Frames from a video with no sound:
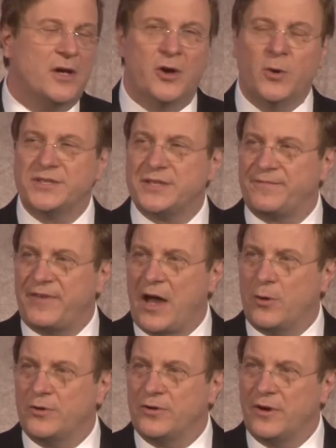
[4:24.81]
who is the
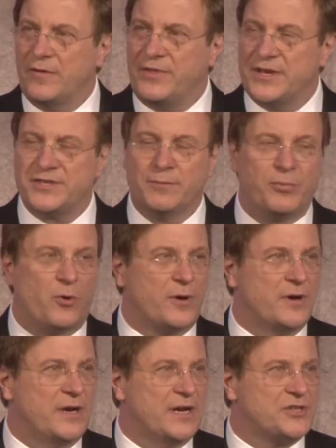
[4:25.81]
founder of this
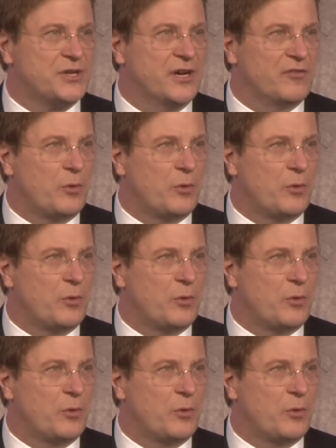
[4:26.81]
important initiative.